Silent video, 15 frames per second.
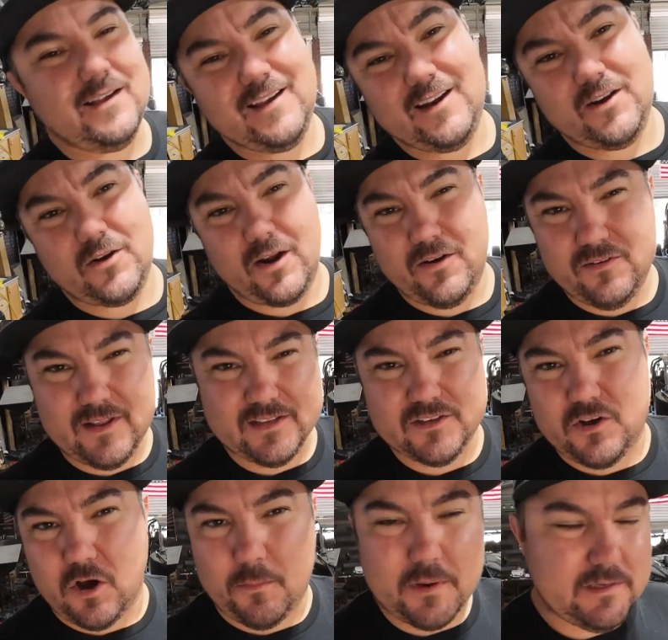I don't know. I don't like
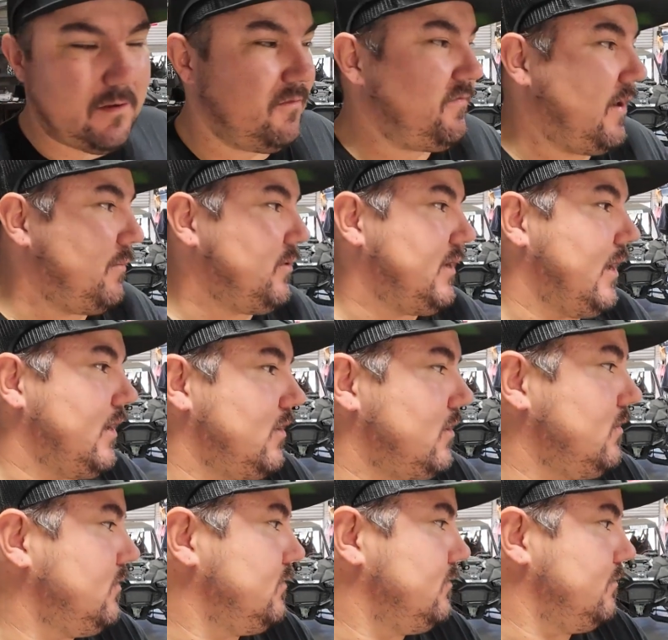to call myself a
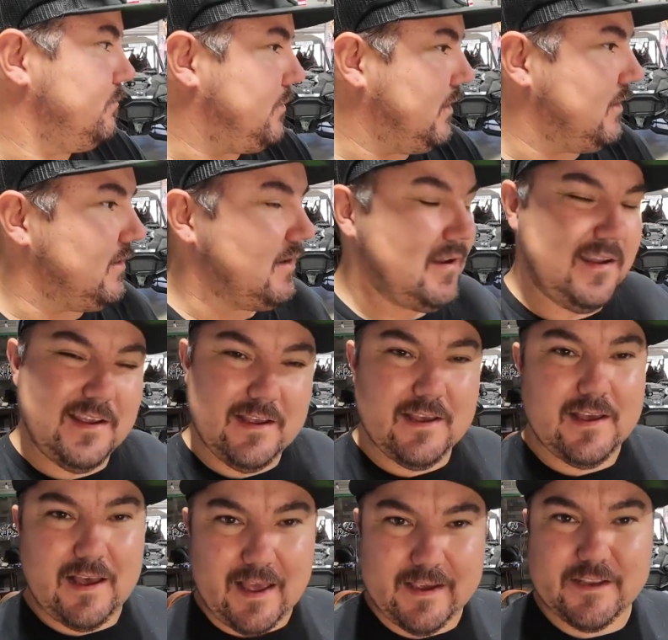fabricator, but
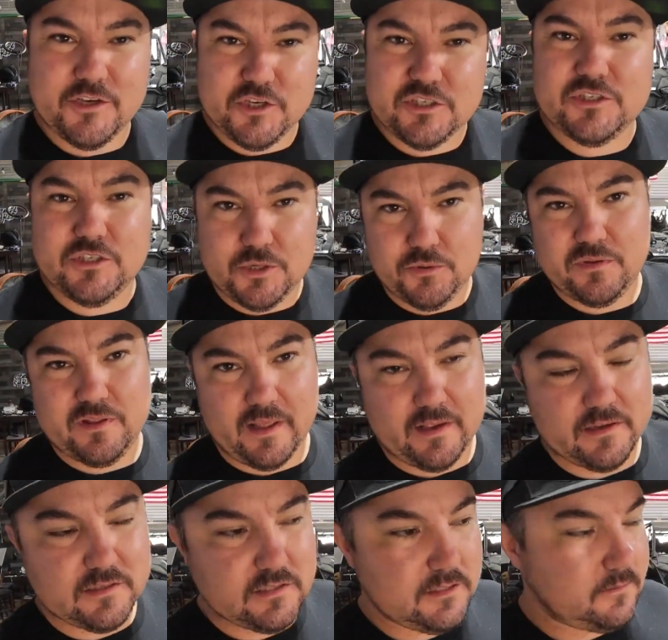I can just do
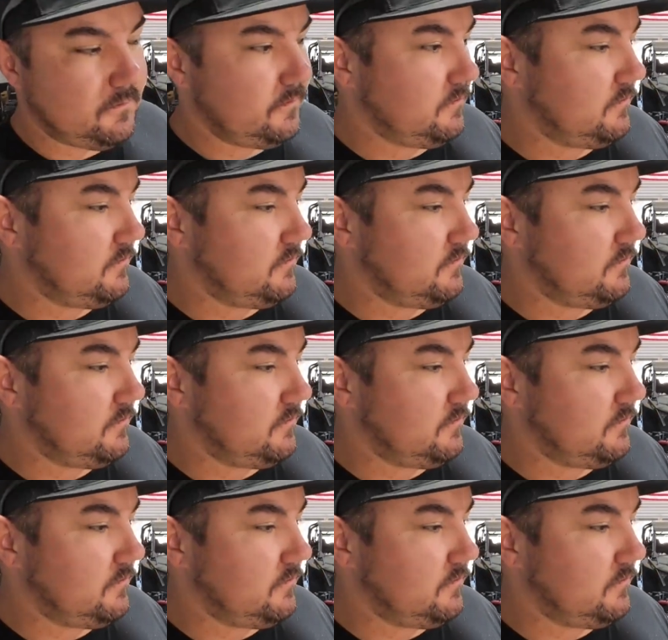things.